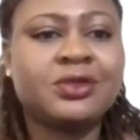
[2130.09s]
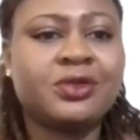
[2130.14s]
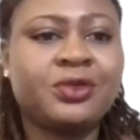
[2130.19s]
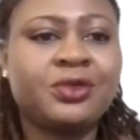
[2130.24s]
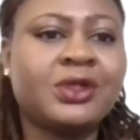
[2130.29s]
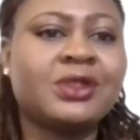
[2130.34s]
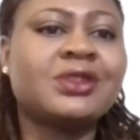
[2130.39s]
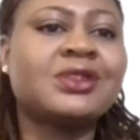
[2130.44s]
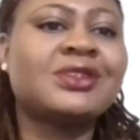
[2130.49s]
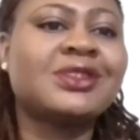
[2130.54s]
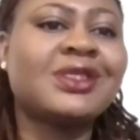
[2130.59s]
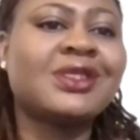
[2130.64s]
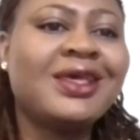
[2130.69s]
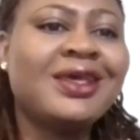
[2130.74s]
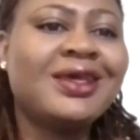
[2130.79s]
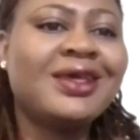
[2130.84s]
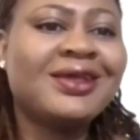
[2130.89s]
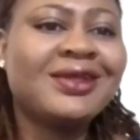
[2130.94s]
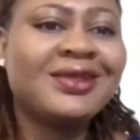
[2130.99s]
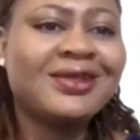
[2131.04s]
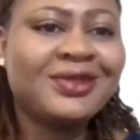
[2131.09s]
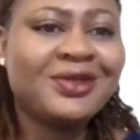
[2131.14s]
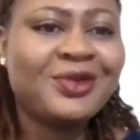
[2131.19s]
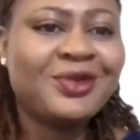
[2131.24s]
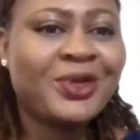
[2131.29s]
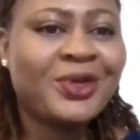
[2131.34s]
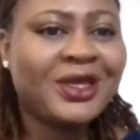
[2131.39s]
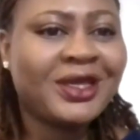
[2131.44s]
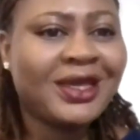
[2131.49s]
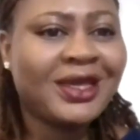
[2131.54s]
Great.
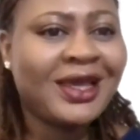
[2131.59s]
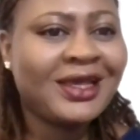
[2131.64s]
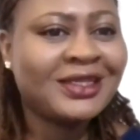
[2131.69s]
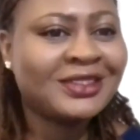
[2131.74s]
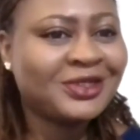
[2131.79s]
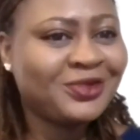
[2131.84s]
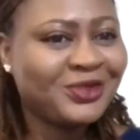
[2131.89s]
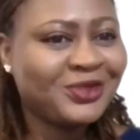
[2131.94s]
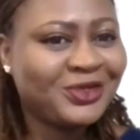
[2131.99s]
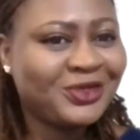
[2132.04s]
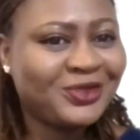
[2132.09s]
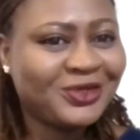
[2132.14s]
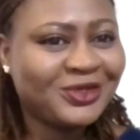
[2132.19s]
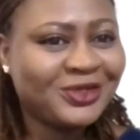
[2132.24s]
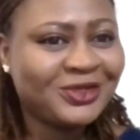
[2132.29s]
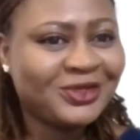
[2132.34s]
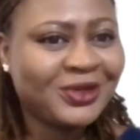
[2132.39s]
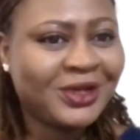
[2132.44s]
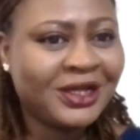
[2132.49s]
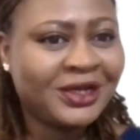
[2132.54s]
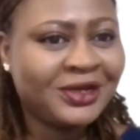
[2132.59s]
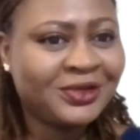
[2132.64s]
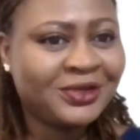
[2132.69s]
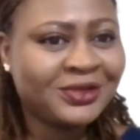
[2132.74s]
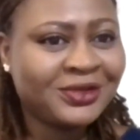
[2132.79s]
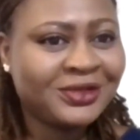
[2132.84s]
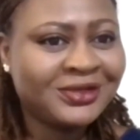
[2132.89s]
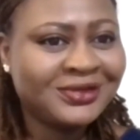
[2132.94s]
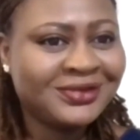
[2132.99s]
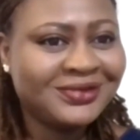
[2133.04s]
Okay. Isaac, would you want to add
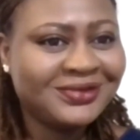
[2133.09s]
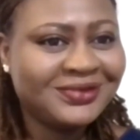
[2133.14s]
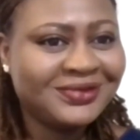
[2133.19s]
on?